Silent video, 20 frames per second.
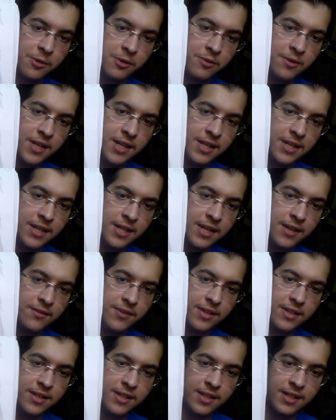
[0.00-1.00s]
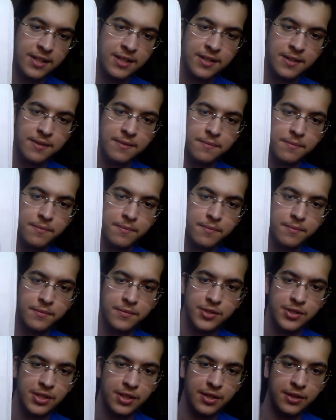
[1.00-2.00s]
green and everything.
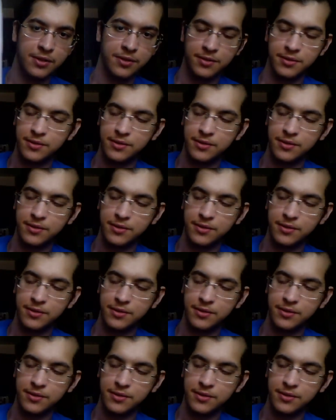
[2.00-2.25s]
So